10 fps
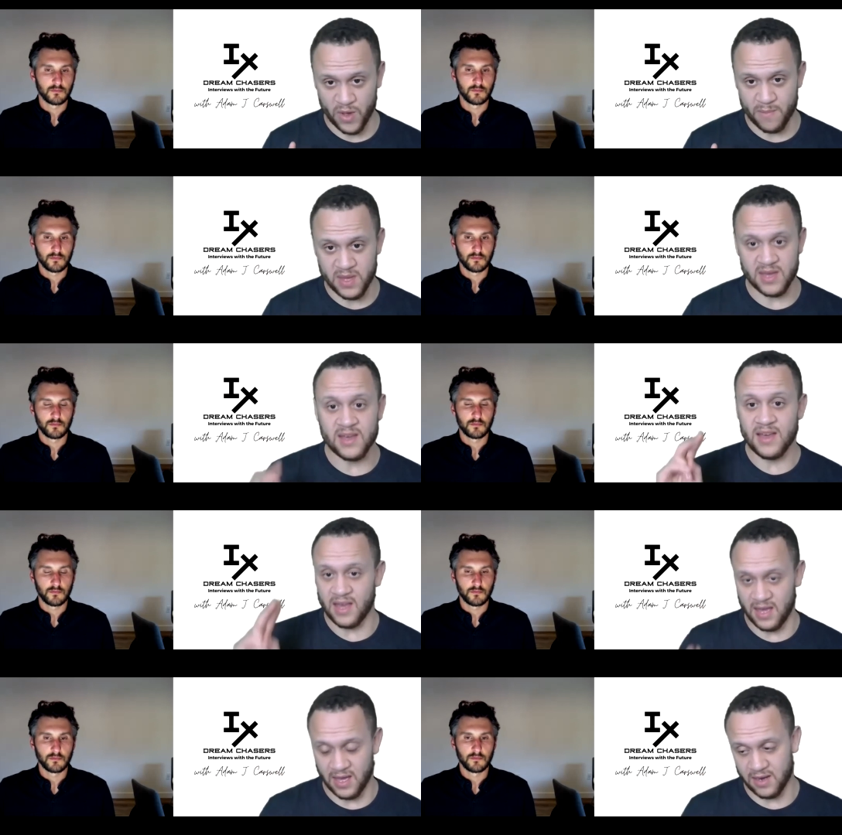Speaker 1: way be?
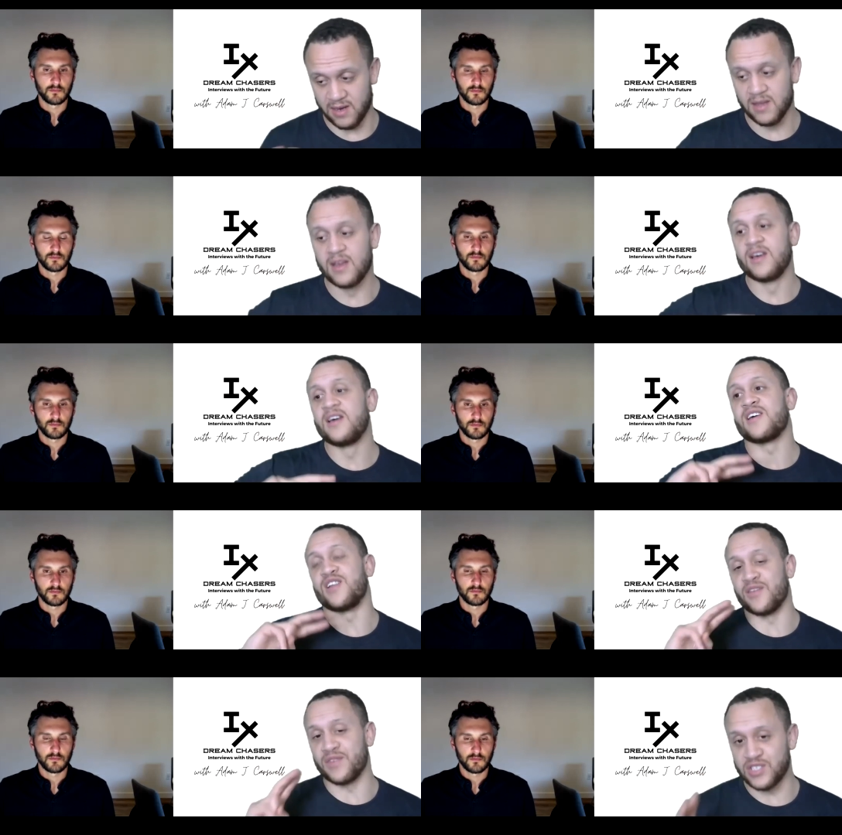And
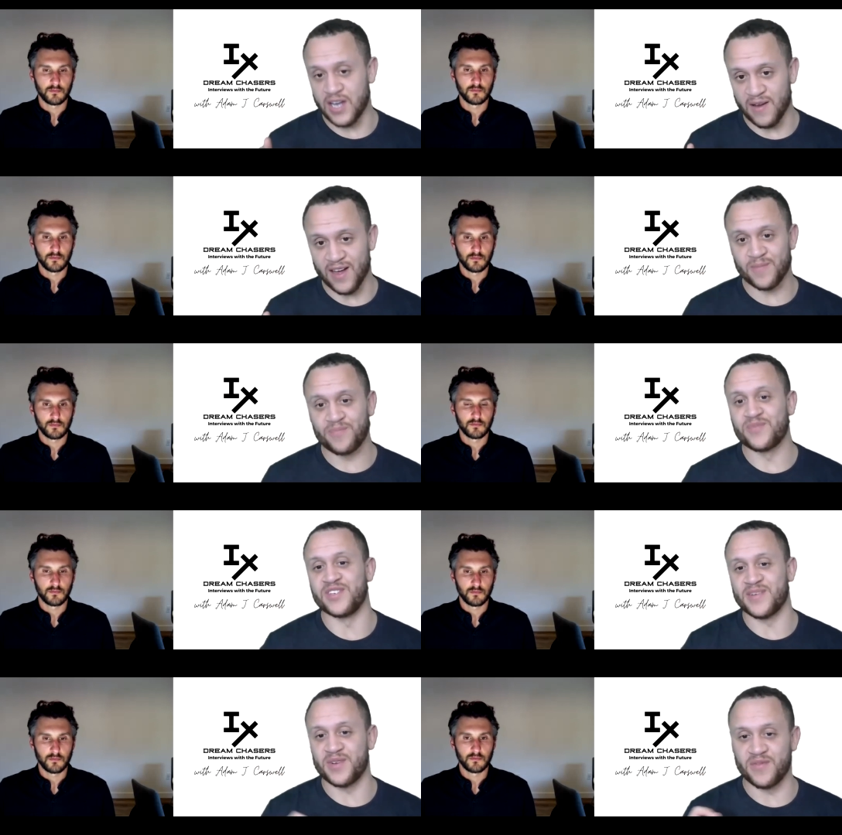you'd give a shout out
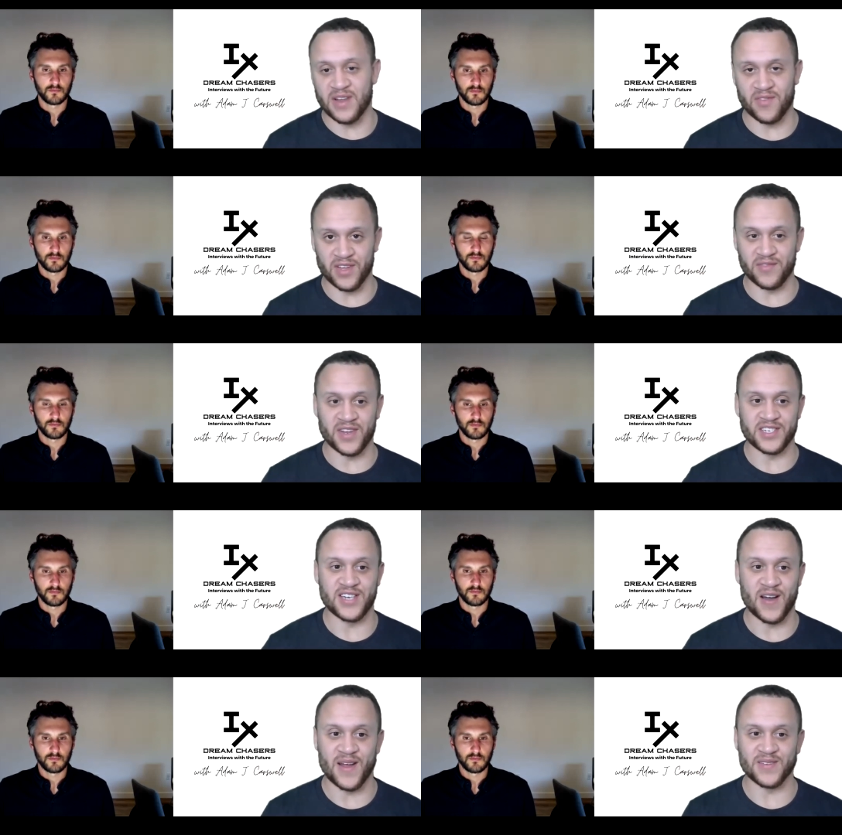to someone you've never given a
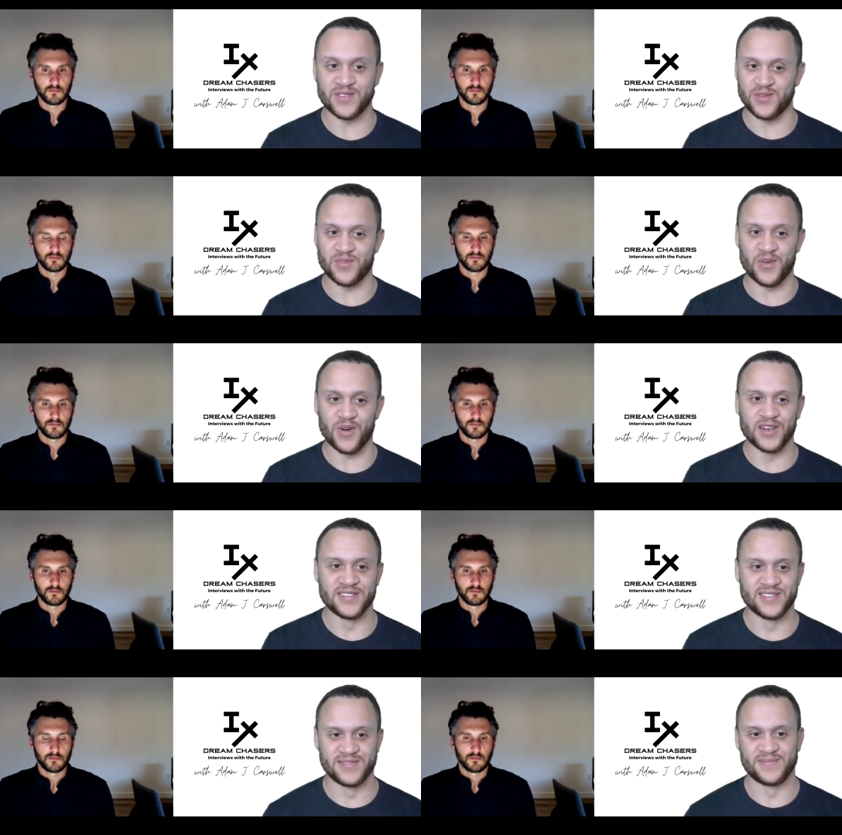shout out to before.
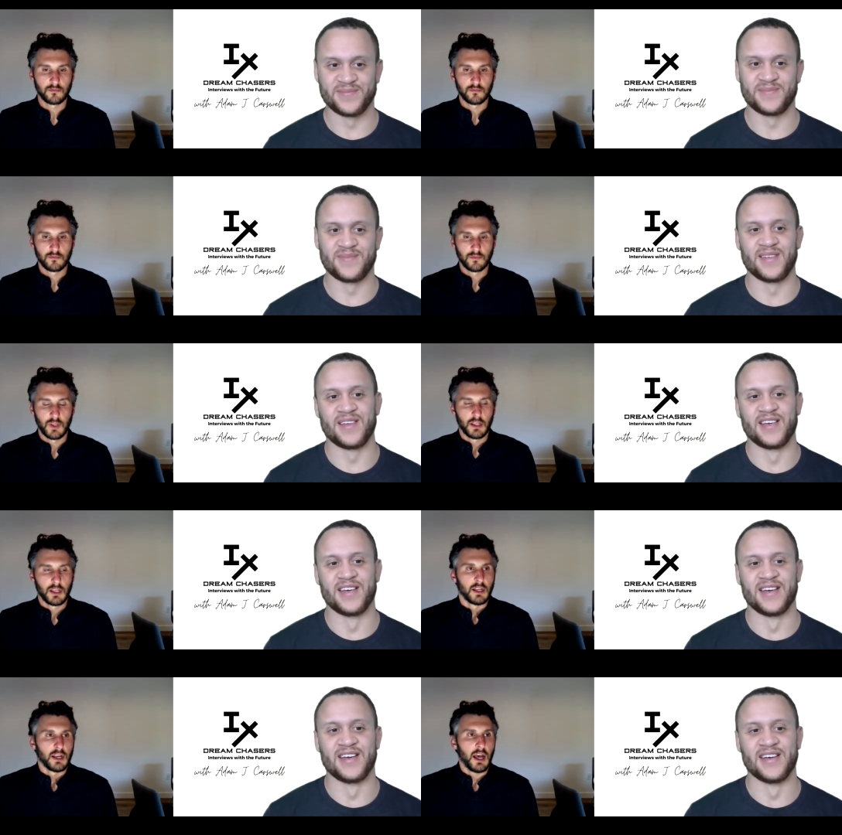
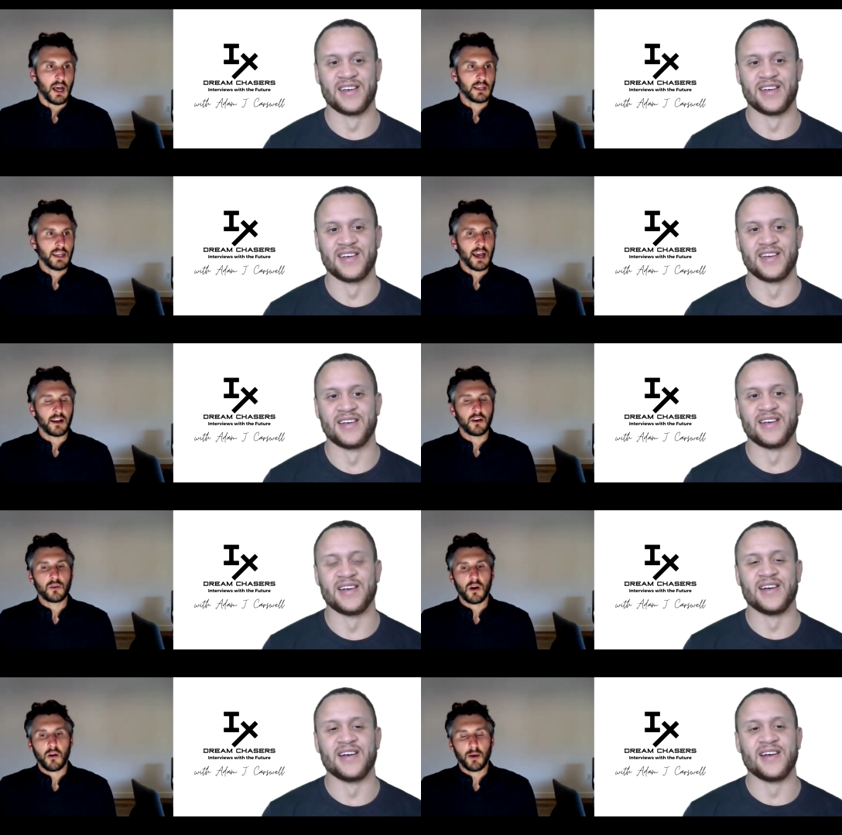
Speaker 2: Uh, yeah, go to
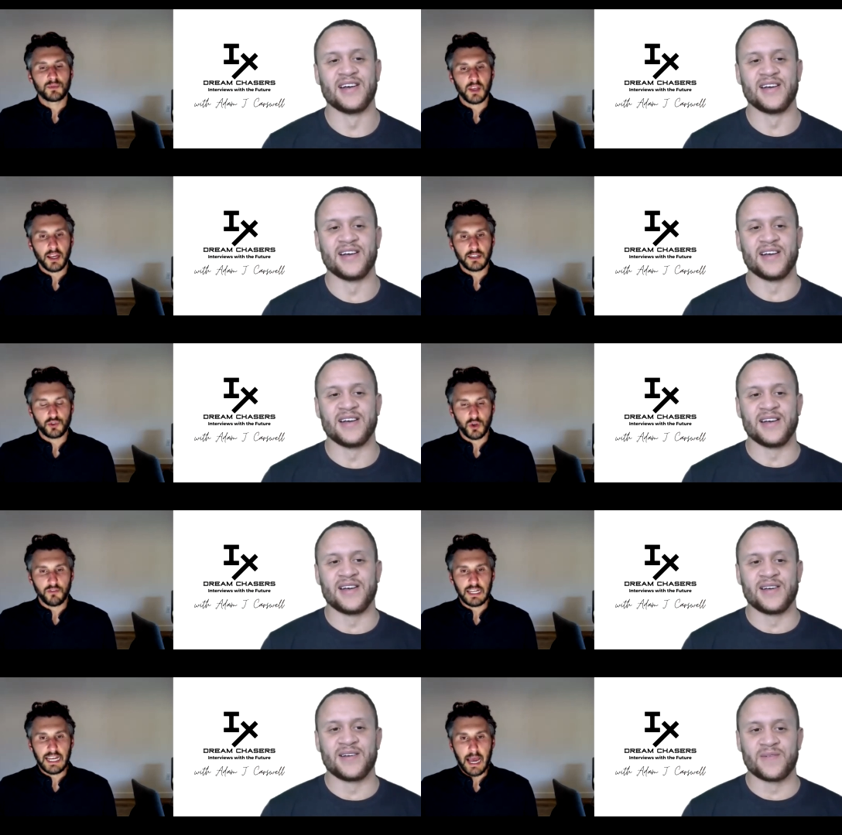our website,
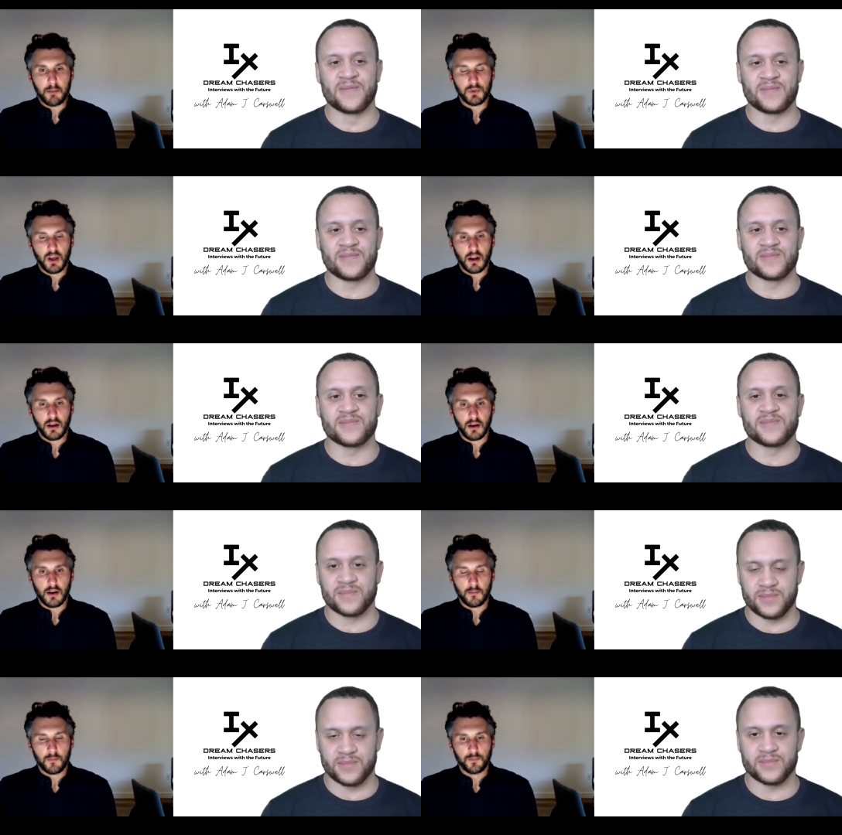
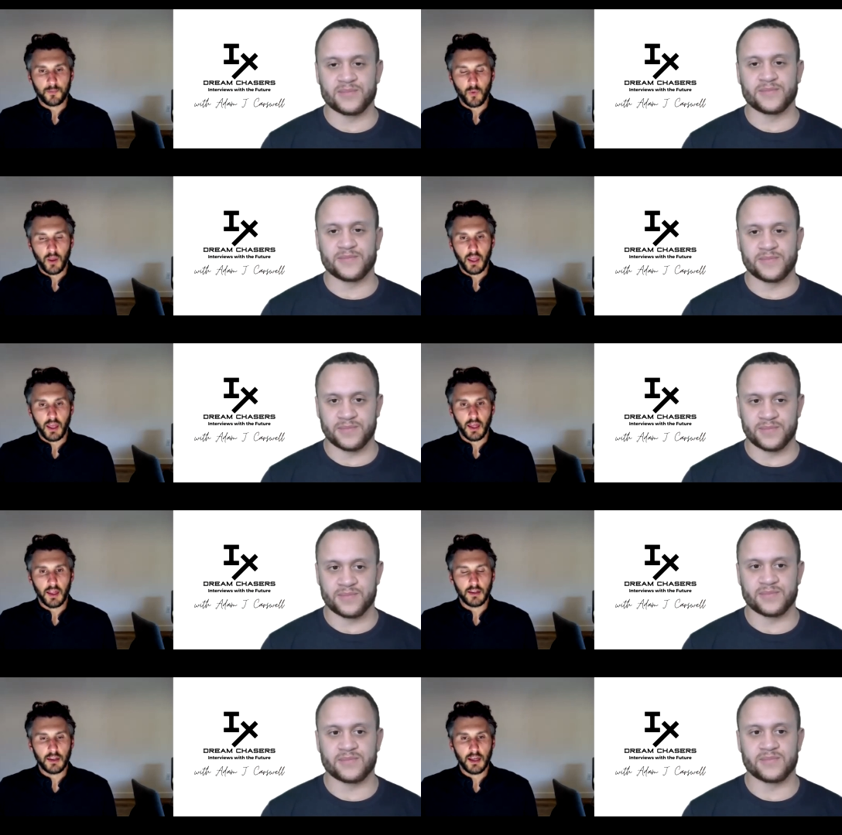drivencap.com
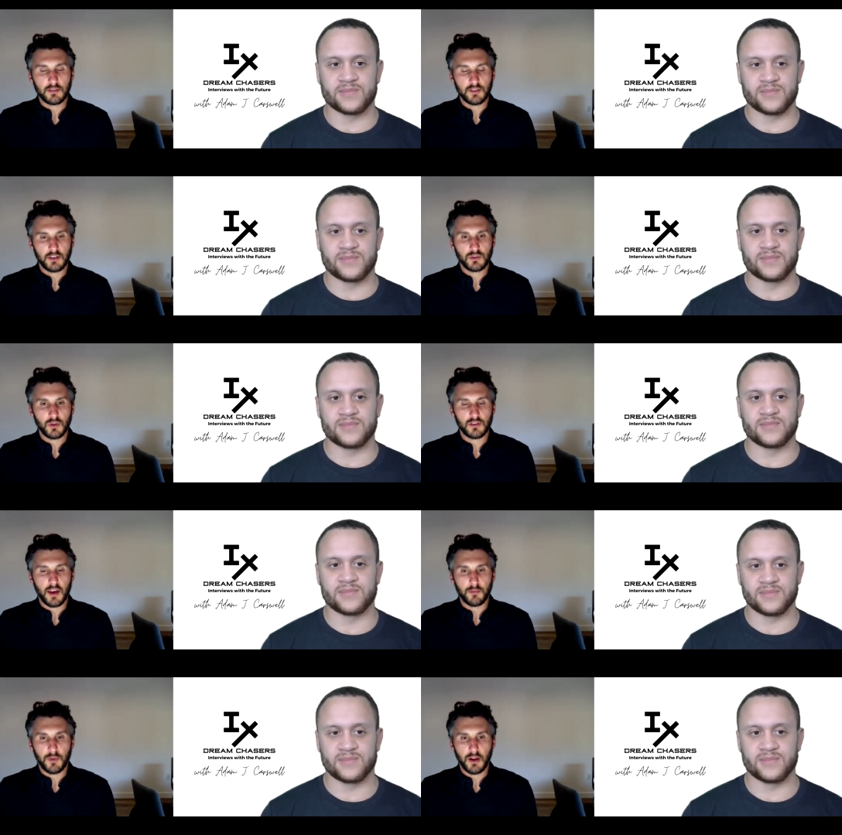and uh, schedule a
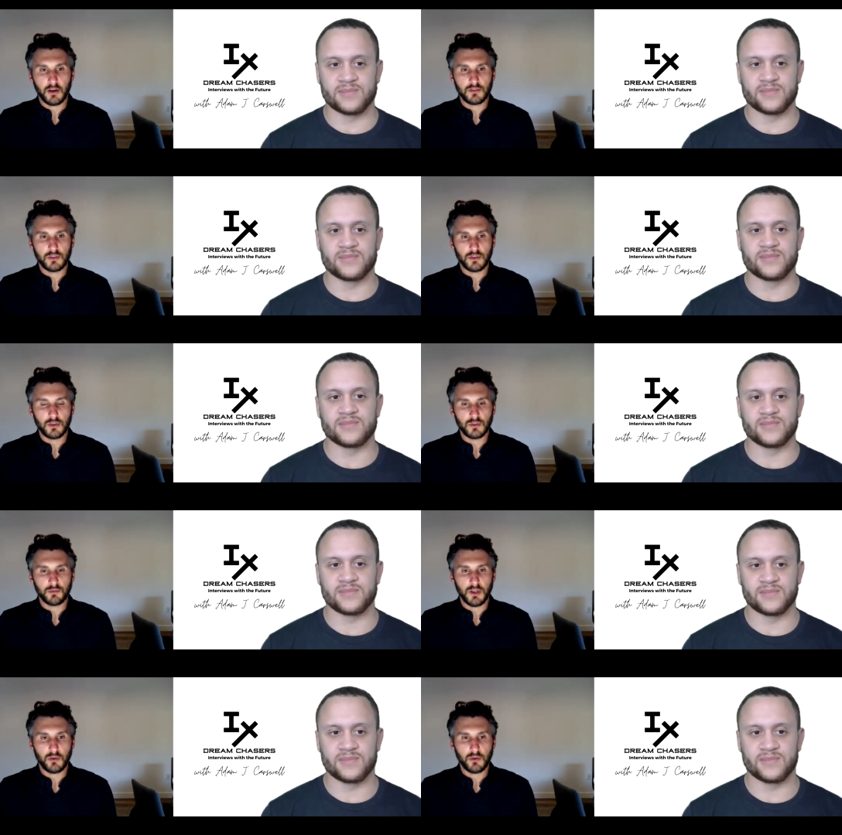time there to speak